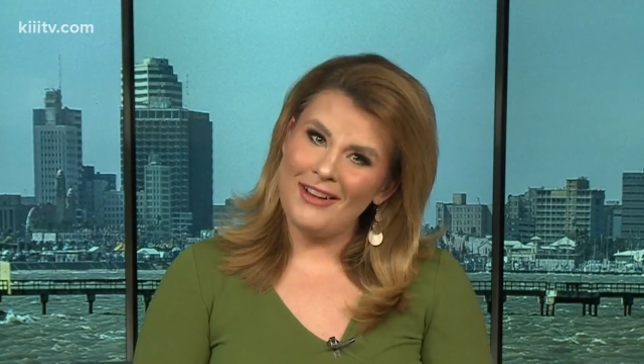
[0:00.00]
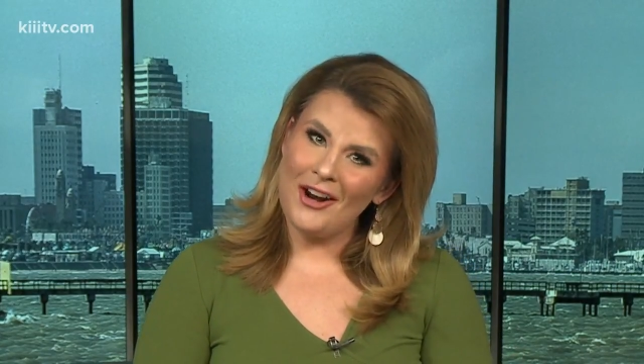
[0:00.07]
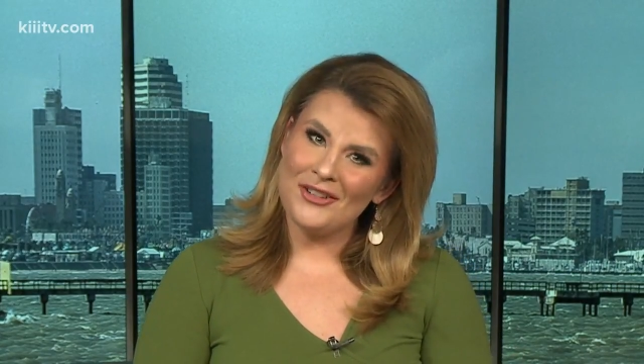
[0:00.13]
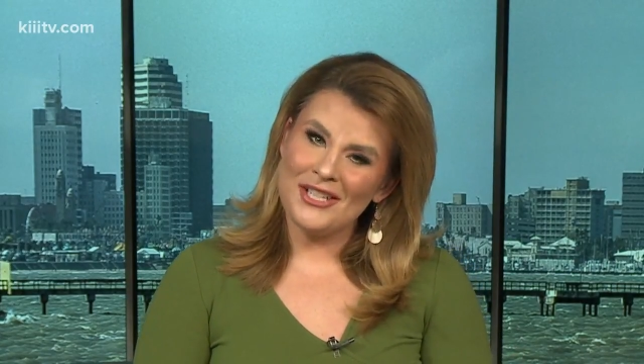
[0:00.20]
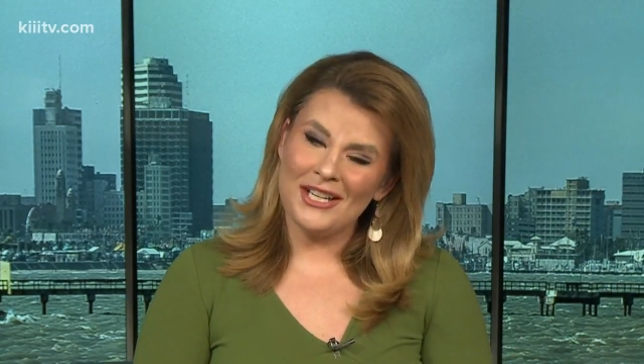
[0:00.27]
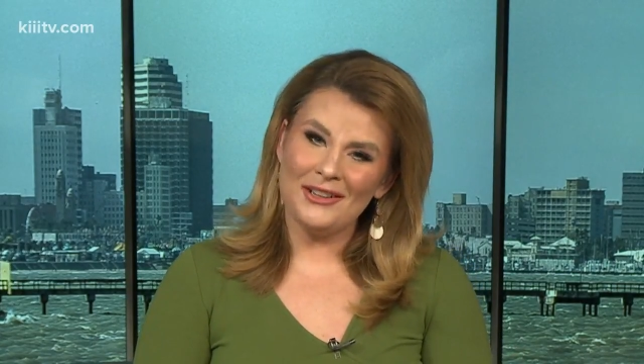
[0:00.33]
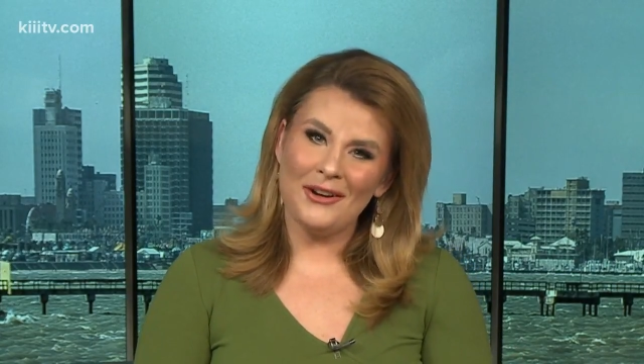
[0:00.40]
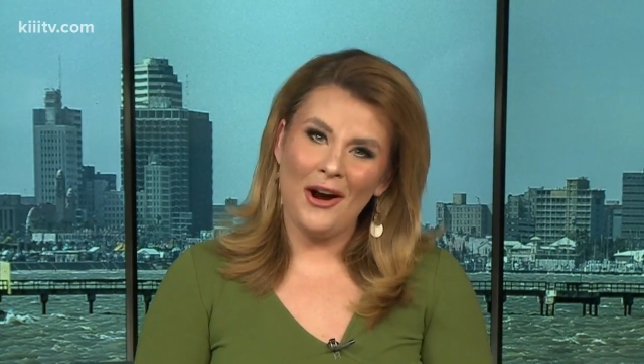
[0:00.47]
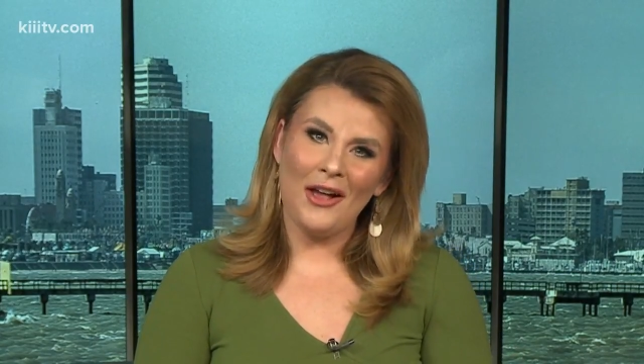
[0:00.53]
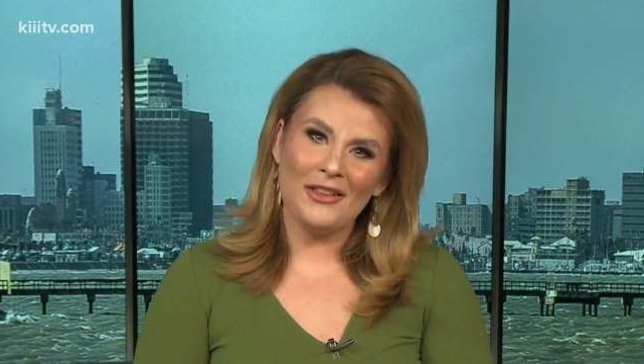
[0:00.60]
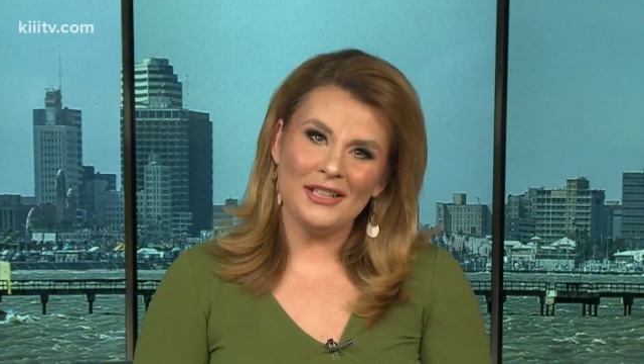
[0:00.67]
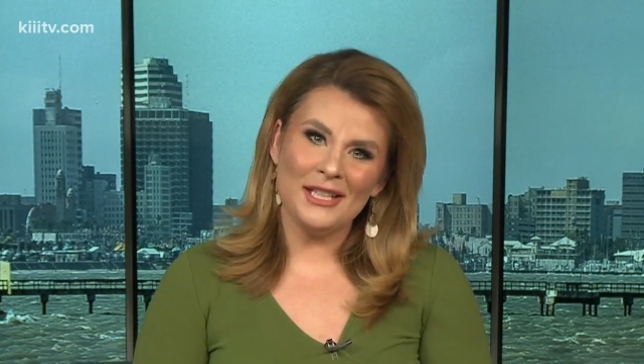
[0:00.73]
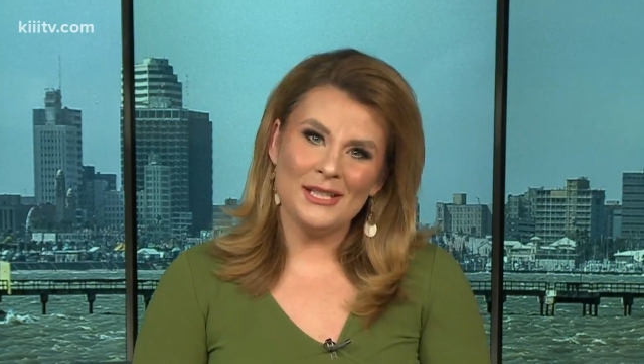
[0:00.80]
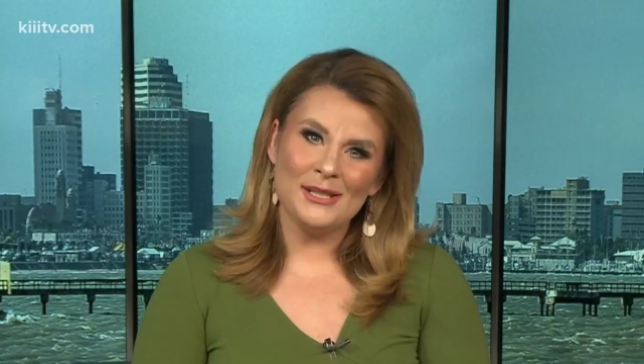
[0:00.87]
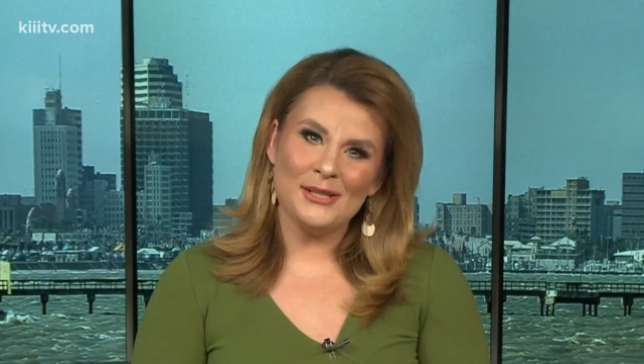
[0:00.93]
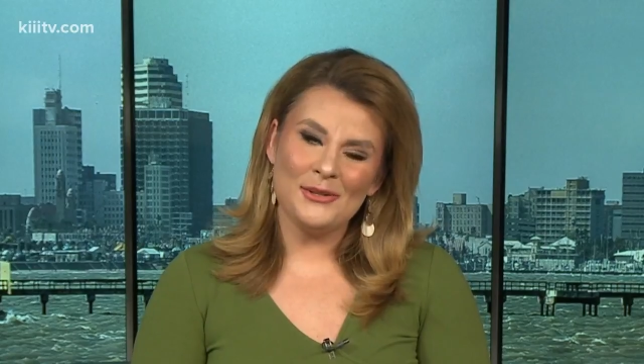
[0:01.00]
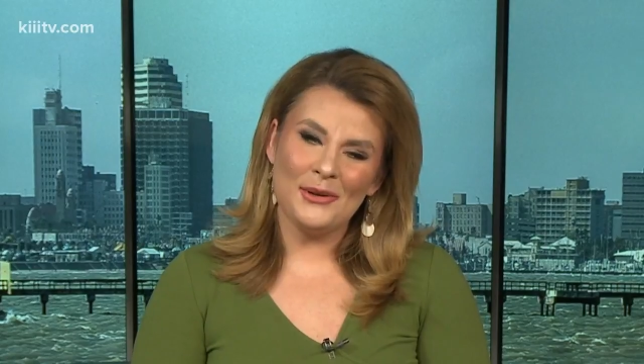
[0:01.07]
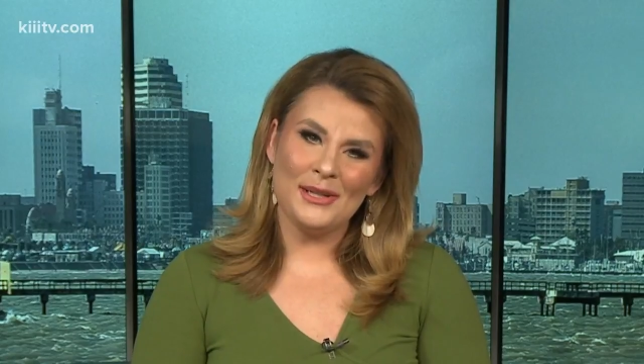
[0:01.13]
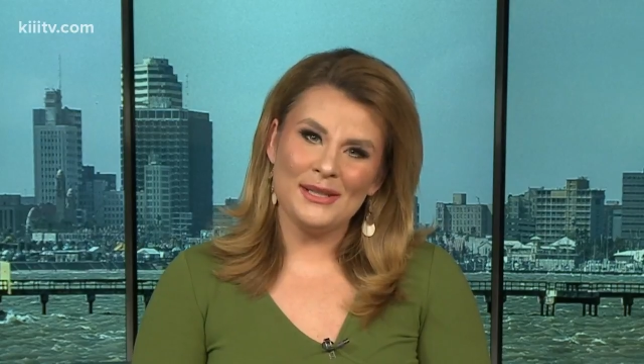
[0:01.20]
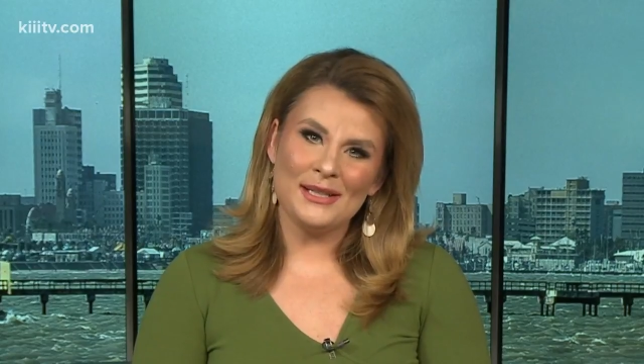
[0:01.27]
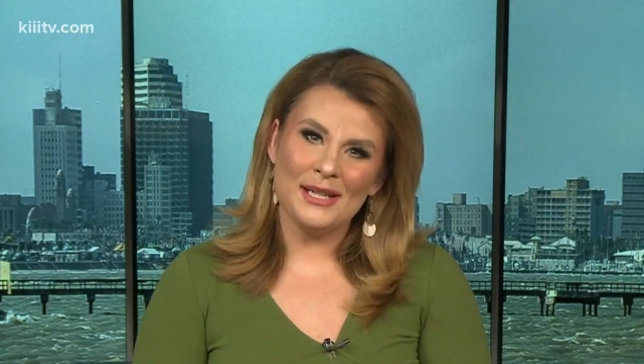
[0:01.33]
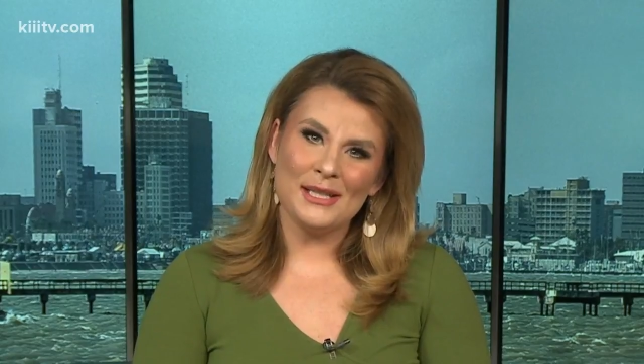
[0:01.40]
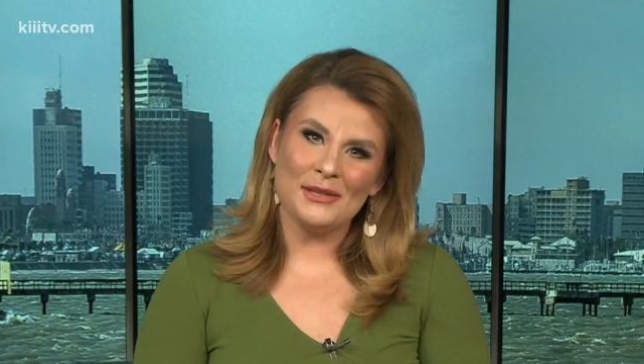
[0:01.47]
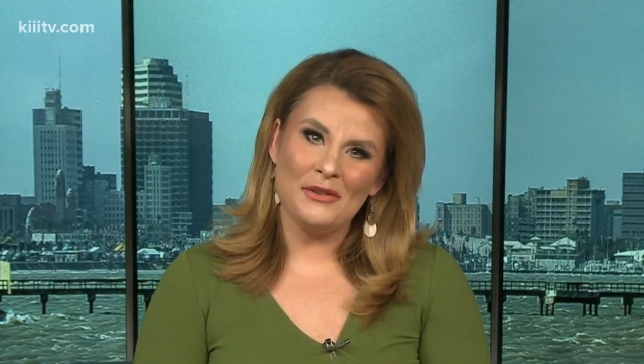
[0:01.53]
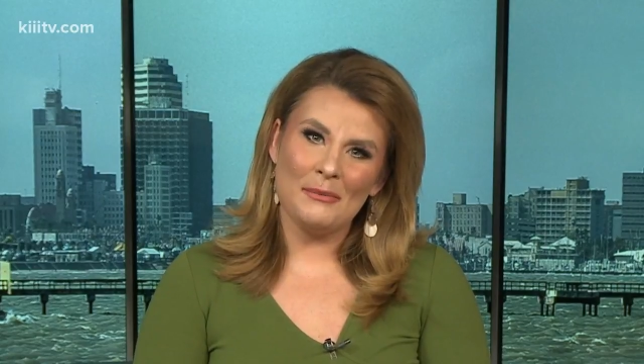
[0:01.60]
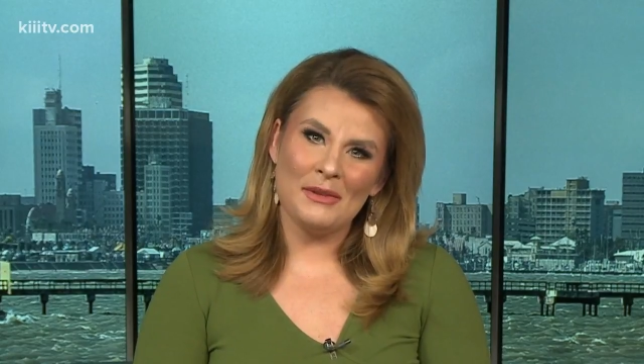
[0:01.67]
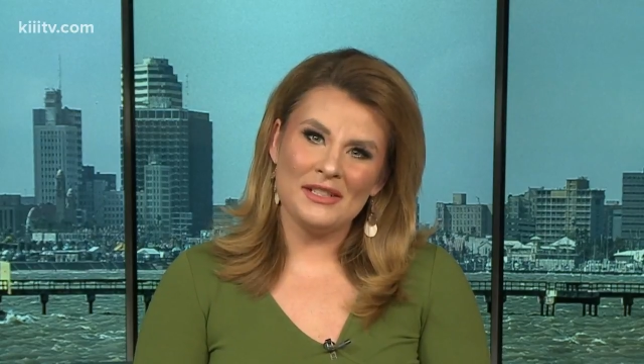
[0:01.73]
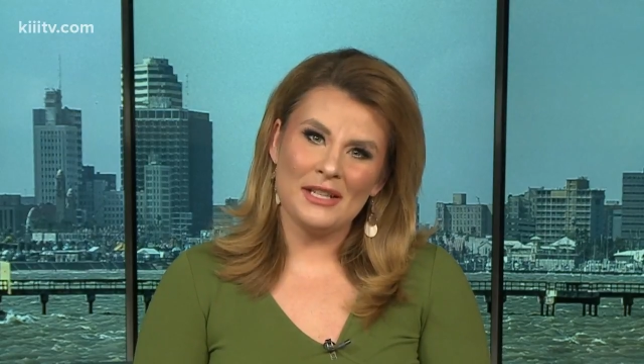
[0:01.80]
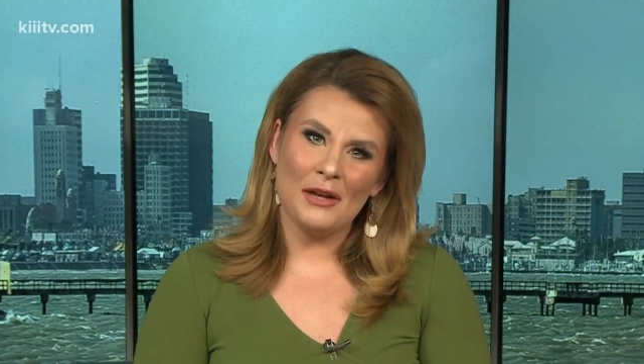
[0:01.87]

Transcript: Our Taylor Alanis joins us from the